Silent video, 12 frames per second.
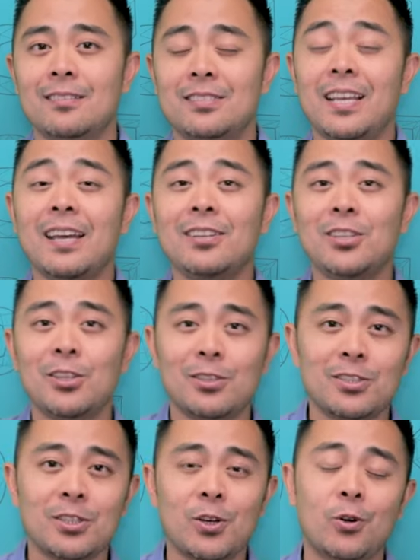10
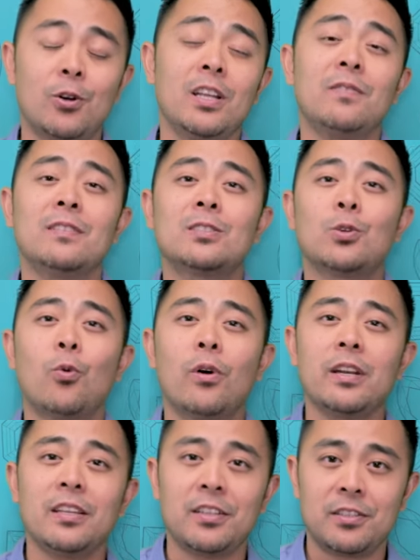years ago or even
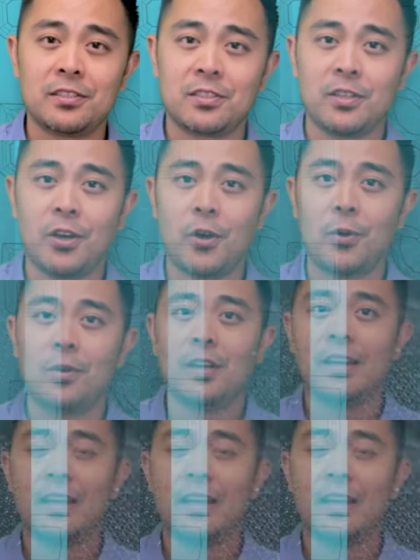20 years ago,